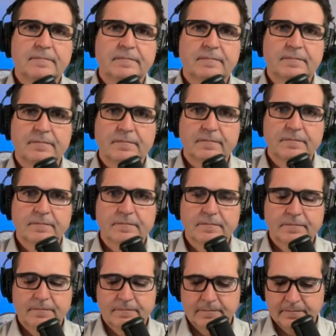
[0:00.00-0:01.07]

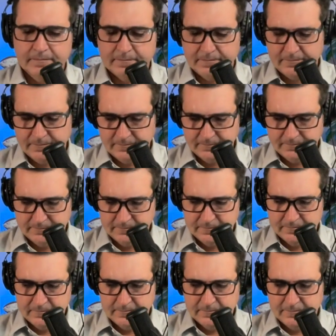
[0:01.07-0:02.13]

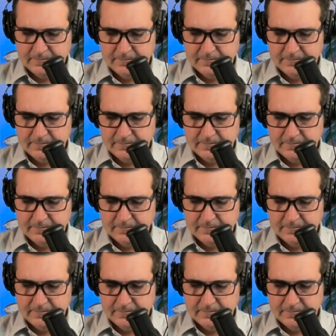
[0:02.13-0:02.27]
(not speaking)